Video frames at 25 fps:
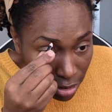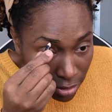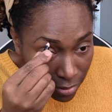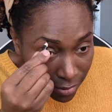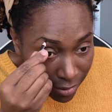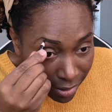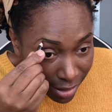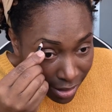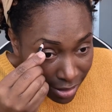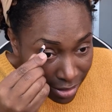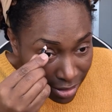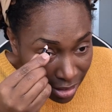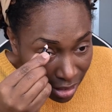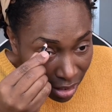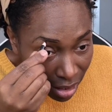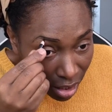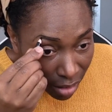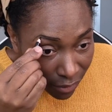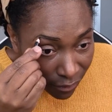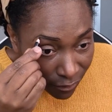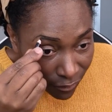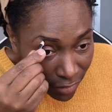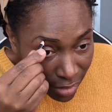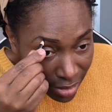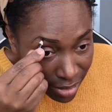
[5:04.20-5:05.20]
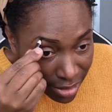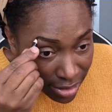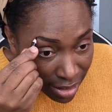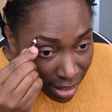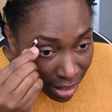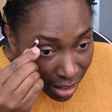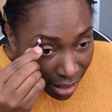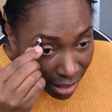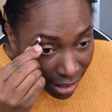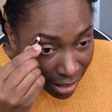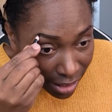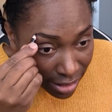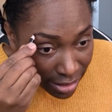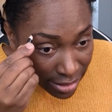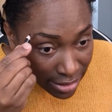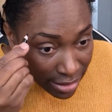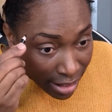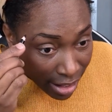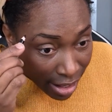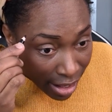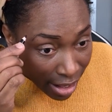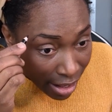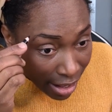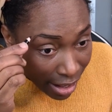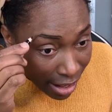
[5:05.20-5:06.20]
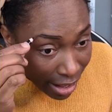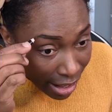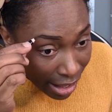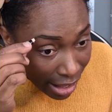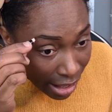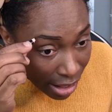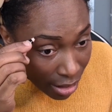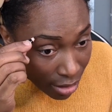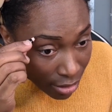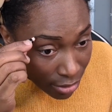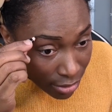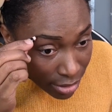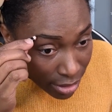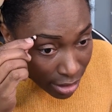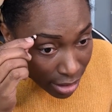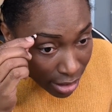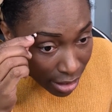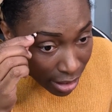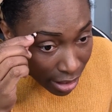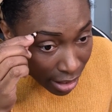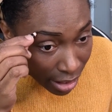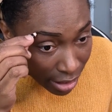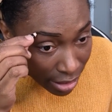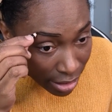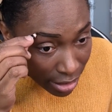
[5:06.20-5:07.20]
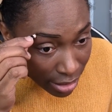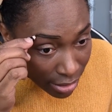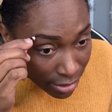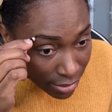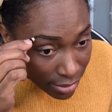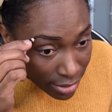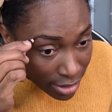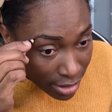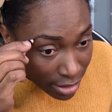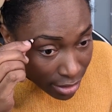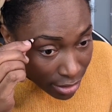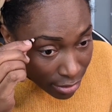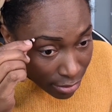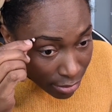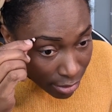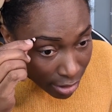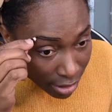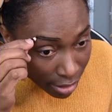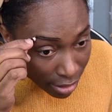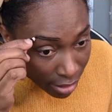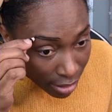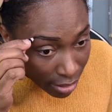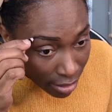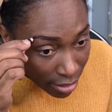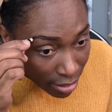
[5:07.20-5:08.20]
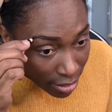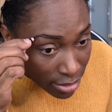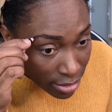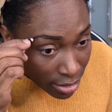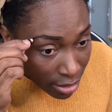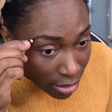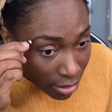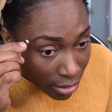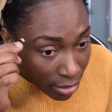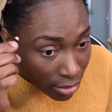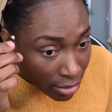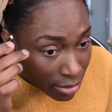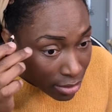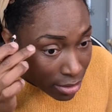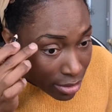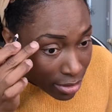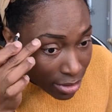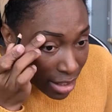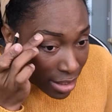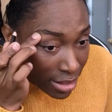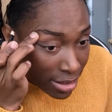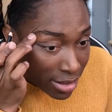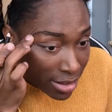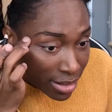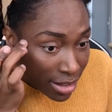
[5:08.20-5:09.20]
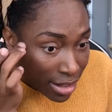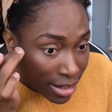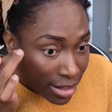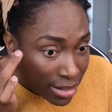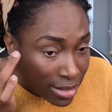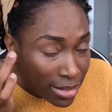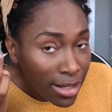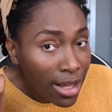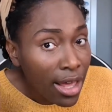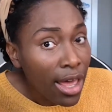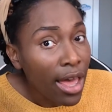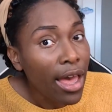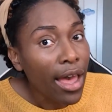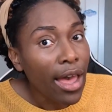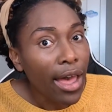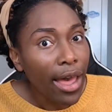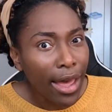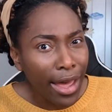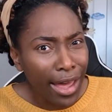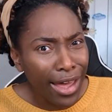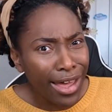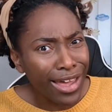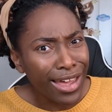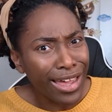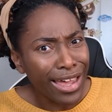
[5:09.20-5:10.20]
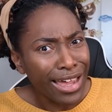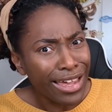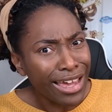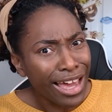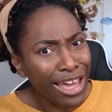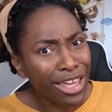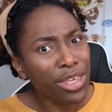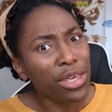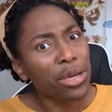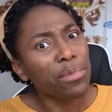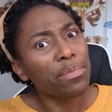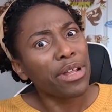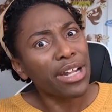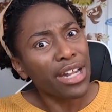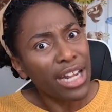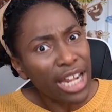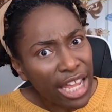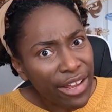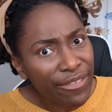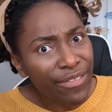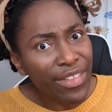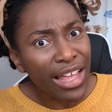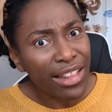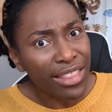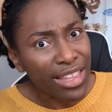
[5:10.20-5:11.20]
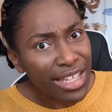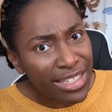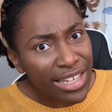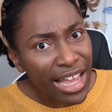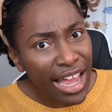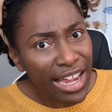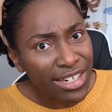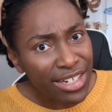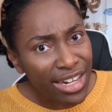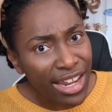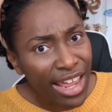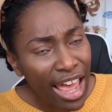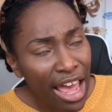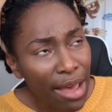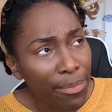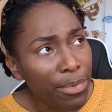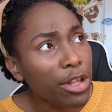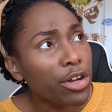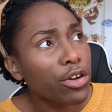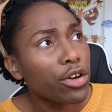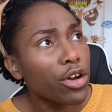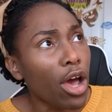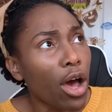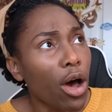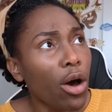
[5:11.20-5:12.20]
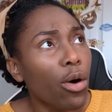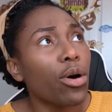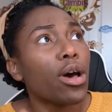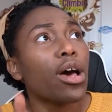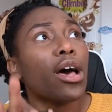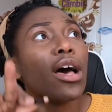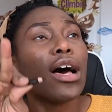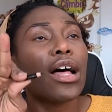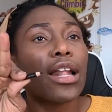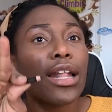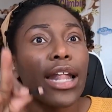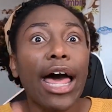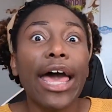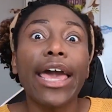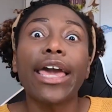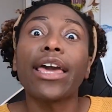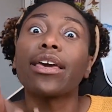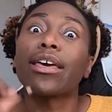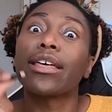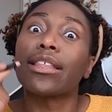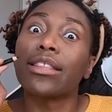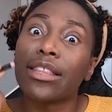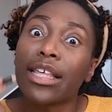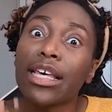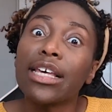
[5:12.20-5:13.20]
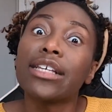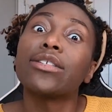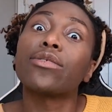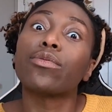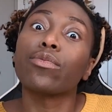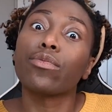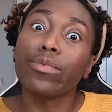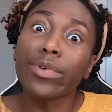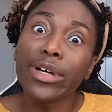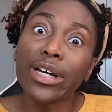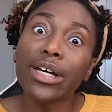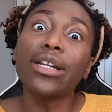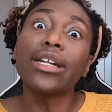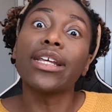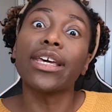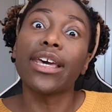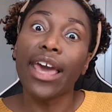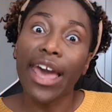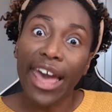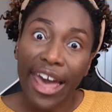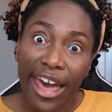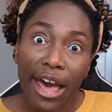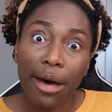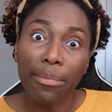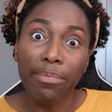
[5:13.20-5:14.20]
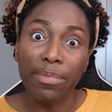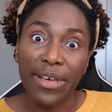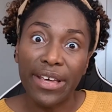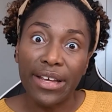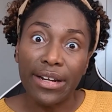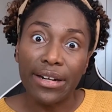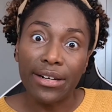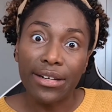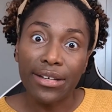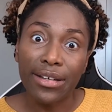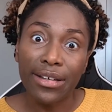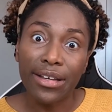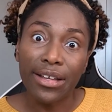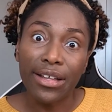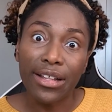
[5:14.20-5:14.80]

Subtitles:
trying to emphasize how not guilty you were. So it's just, hey, can you believe that this actually happened? No, like, this really happened.